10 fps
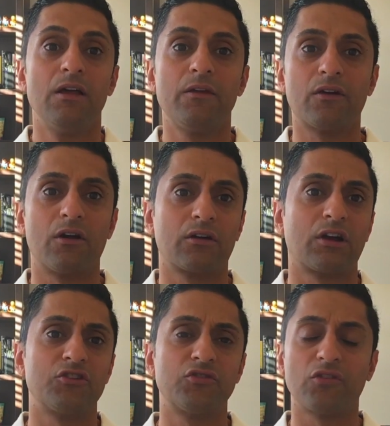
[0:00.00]
There are
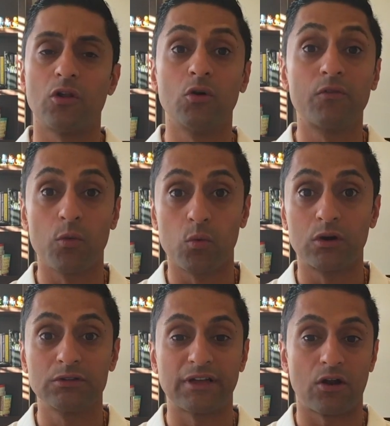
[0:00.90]
countries all over the
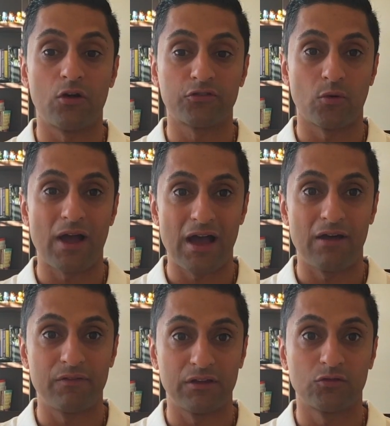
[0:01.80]
world that also
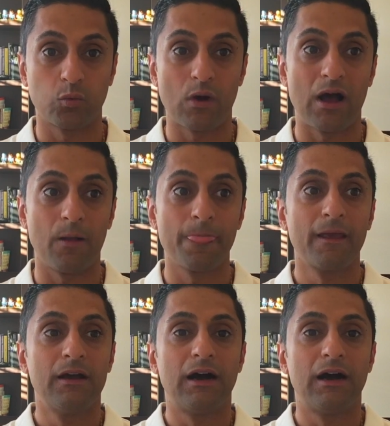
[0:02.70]
have as well.